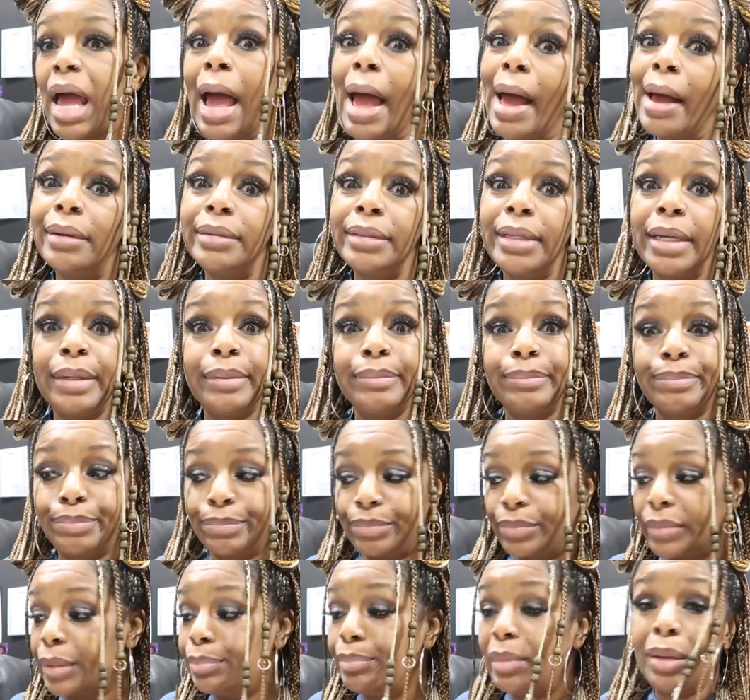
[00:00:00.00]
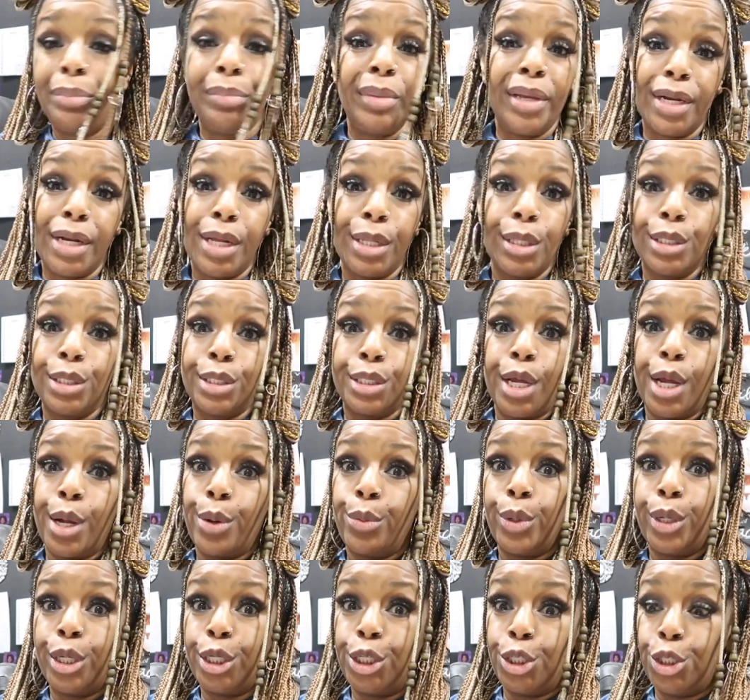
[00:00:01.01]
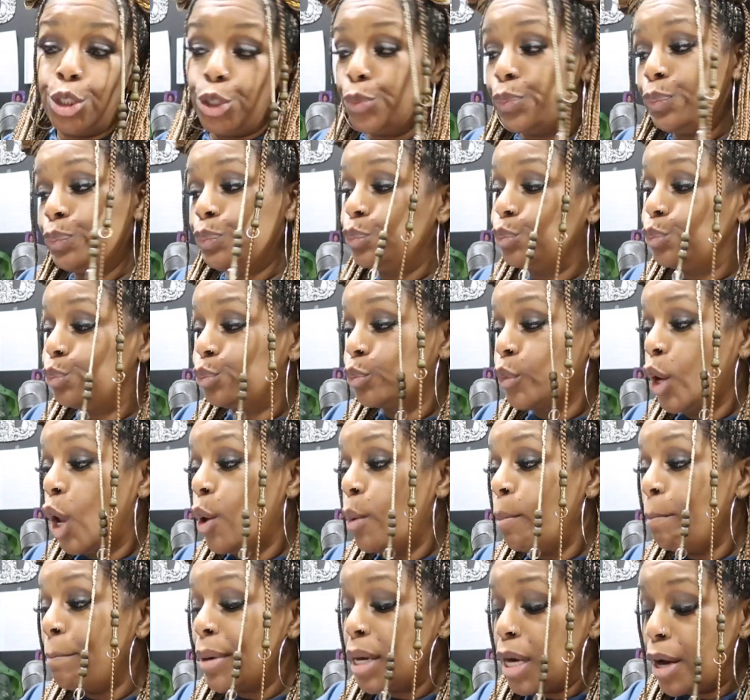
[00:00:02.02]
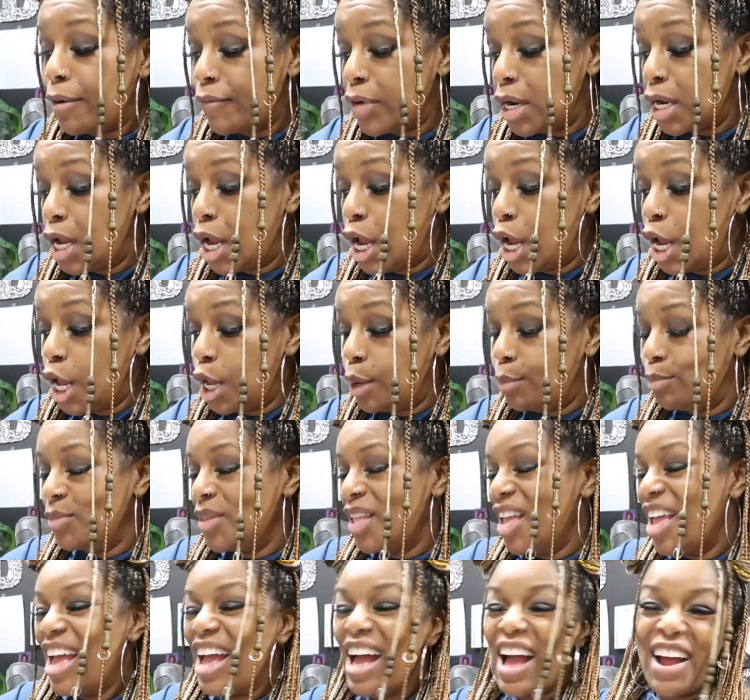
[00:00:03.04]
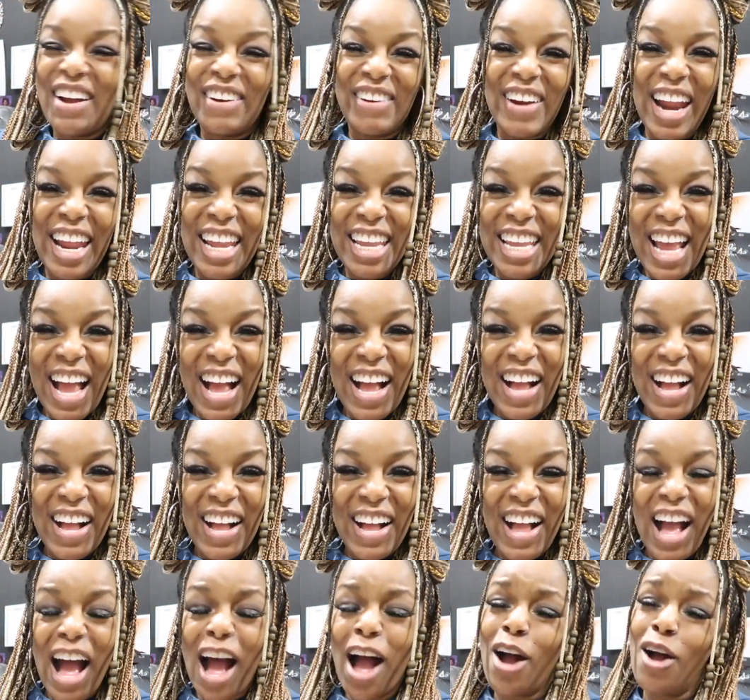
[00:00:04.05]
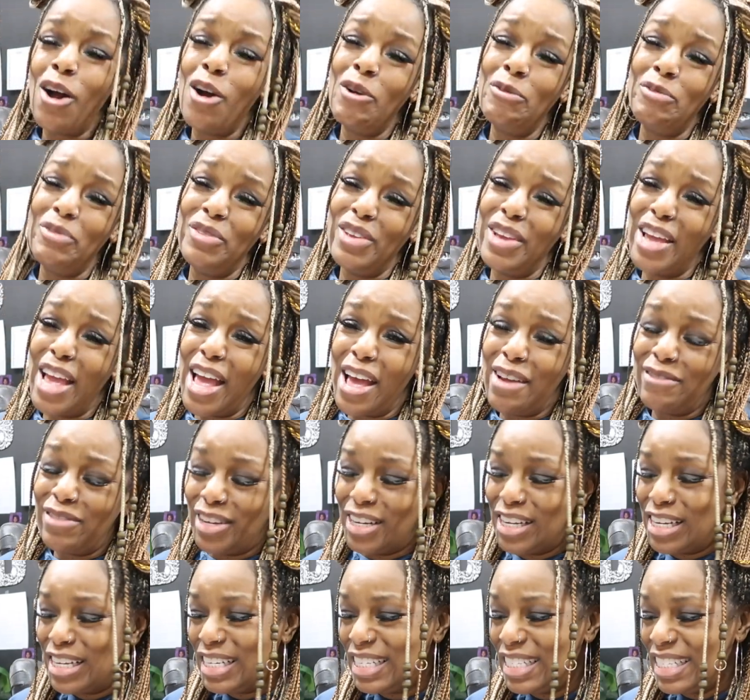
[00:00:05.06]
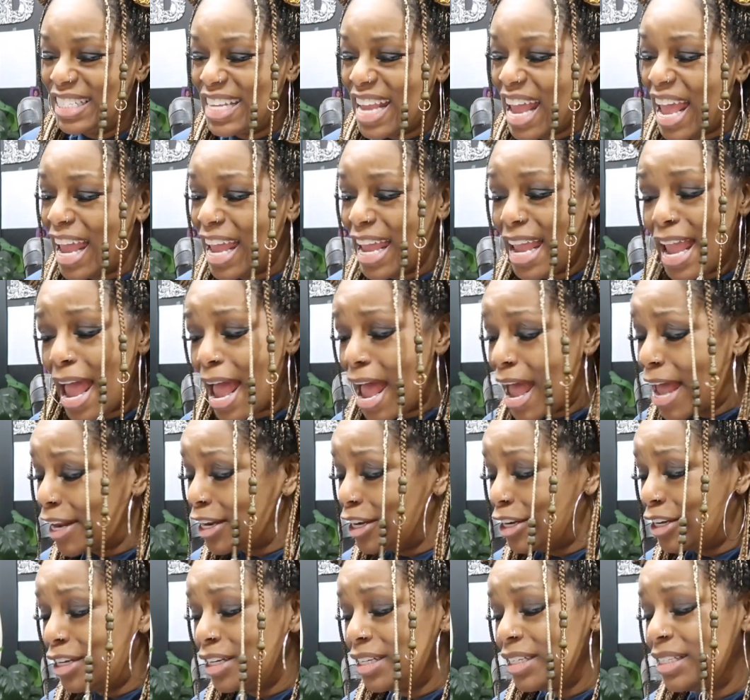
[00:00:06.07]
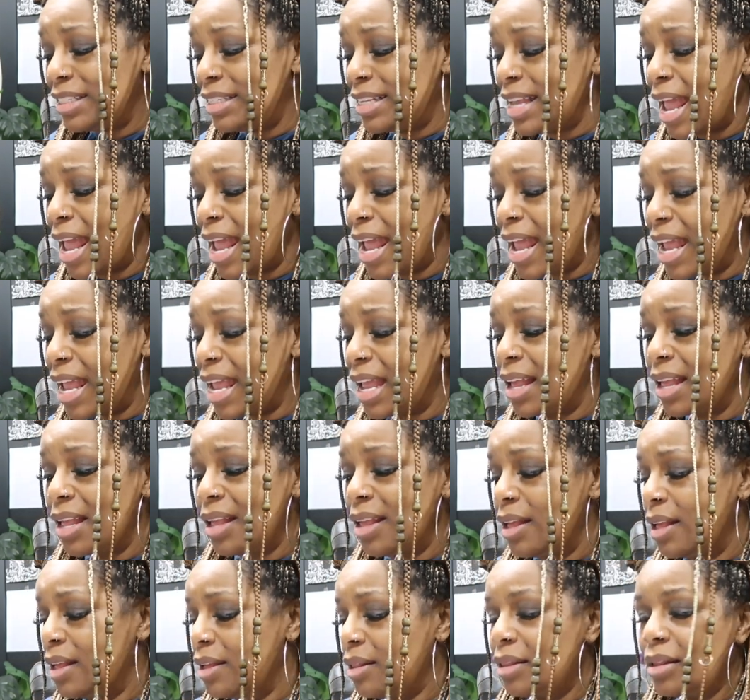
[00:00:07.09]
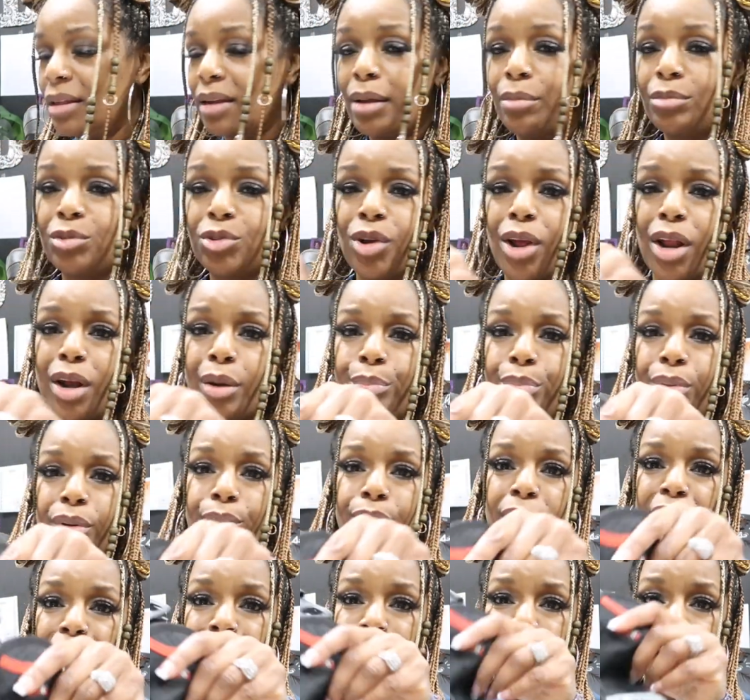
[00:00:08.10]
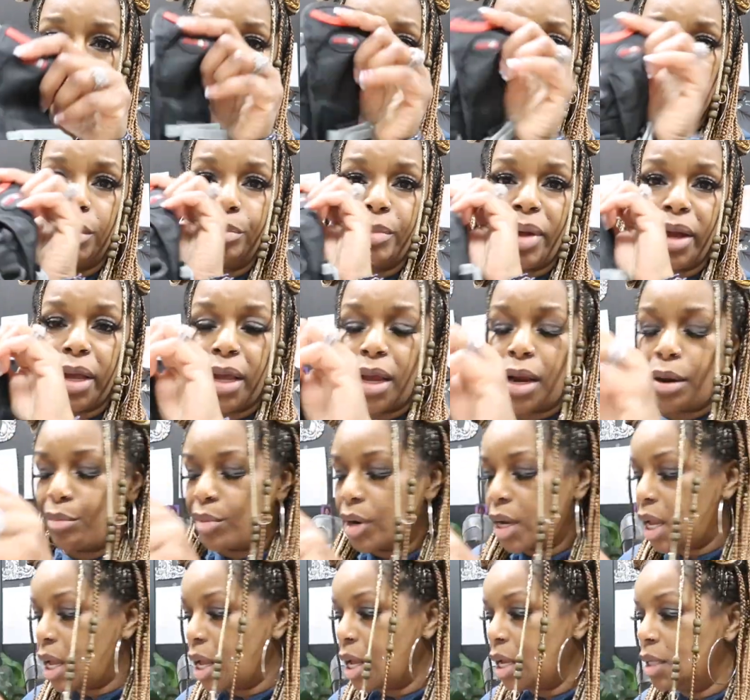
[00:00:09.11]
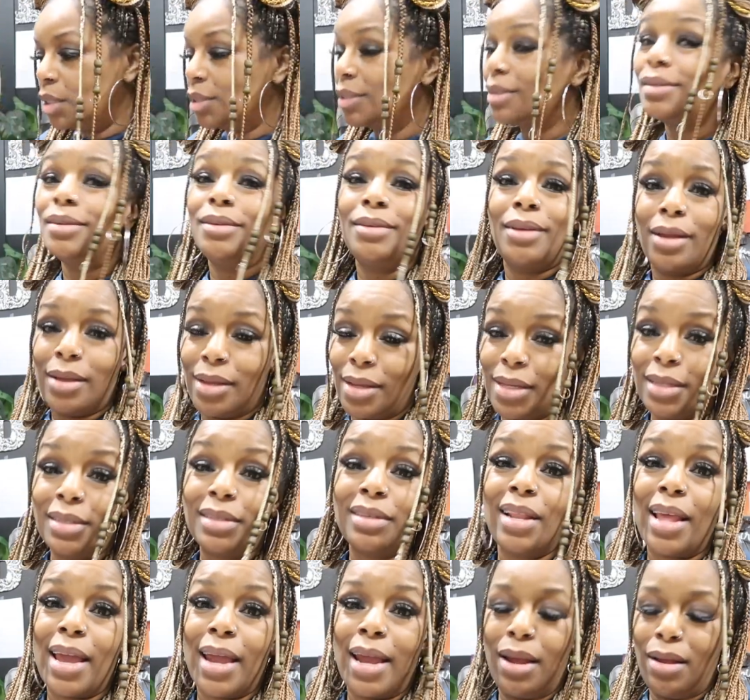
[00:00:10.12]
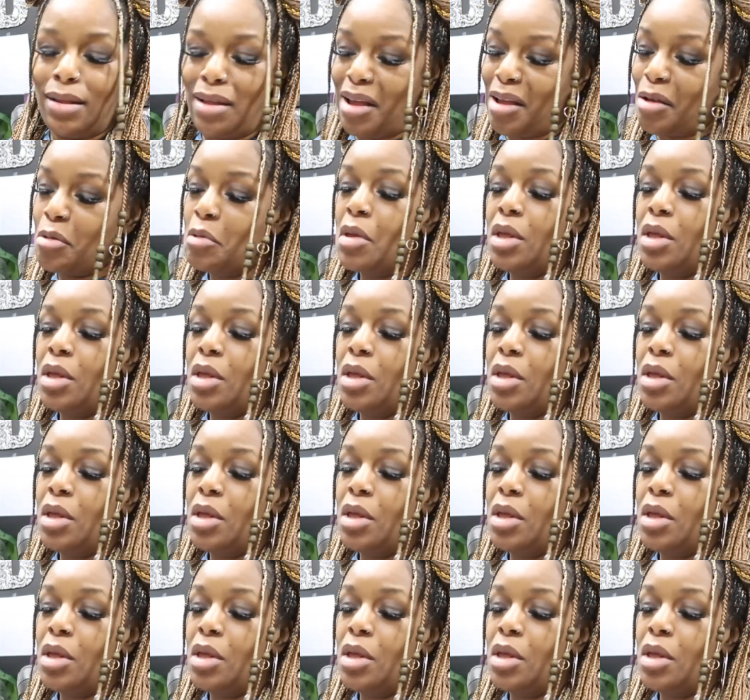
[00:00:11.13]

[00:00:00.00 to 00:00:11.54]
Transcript: I don't know. Make me another sandwich. Period. Alright, y'all. I hope you have a good day. Had a good day. Look, I'm trying to put my phone in my camera case. It's late.